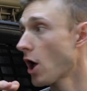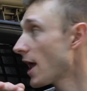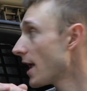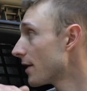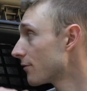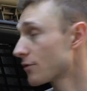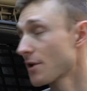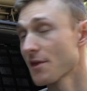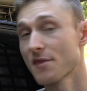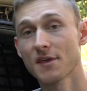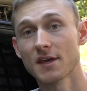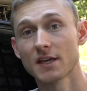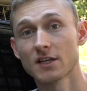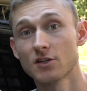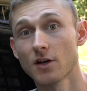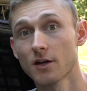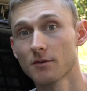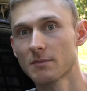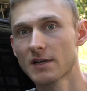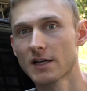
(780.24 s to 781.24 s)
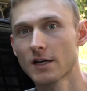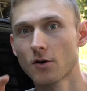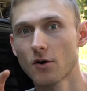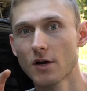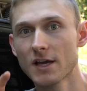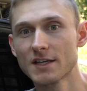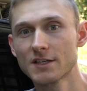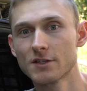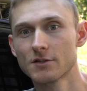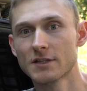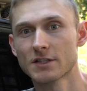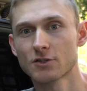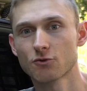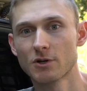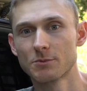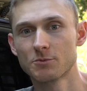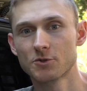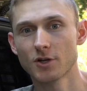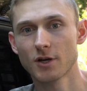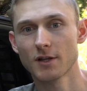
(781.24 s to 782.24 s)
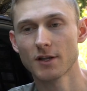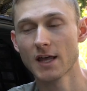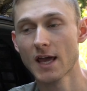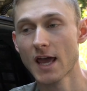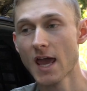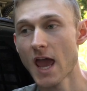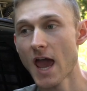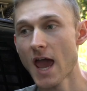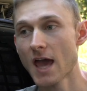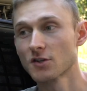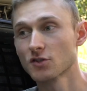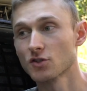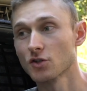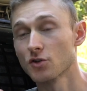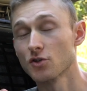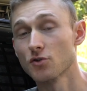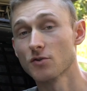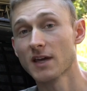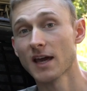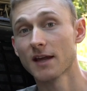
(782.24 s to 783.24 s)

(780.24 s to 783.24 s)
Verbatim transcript: everything down below in the description so you